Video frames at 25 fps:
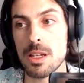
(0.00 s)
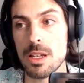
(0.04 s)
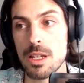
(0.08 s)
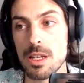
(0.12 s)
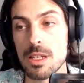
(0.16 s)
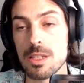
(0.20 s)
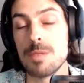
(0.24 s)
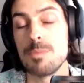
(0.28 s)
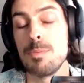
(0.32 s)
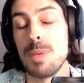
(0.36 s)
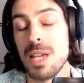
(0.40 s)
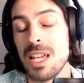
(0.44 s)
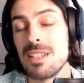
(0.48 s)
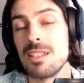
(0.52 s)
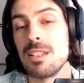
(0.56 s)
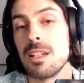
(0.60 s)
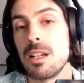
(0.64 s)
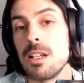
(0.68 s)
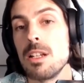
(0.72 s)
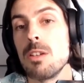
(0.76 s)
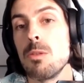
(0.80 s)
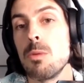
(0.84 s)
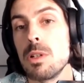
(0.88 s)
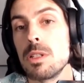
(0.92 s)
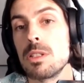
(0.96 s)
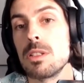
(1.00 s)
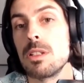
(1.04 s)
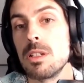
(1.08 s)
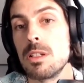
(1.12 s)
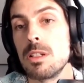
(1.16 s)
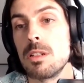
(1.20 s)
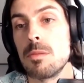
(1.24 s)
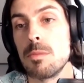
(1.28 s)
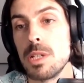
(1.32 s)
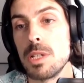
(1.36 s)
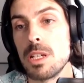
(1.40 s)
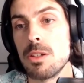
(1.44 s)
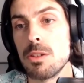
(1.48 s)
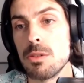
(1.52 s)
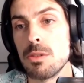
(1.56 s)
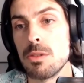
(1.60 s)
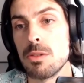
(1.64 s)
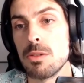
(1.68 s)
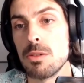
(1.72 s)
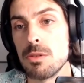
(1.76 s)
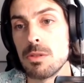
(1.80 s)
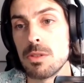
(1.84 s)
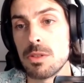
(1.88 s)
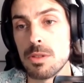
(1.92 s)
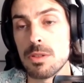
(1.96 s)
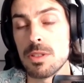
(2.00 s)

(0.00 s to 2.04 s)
is basically what's going to make you